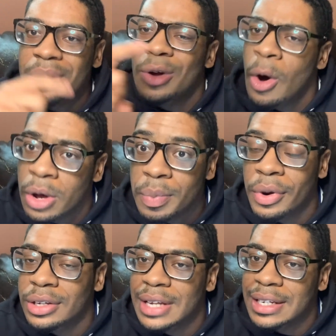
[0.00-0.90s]
The only
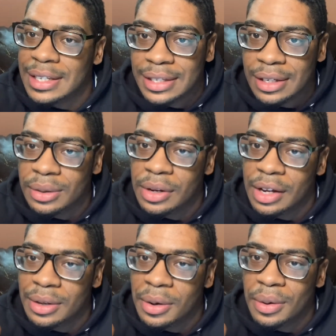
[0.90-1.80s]
person I didn't see do that
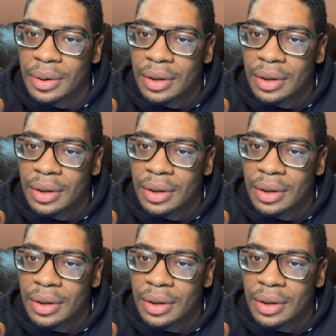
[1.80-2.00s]
though.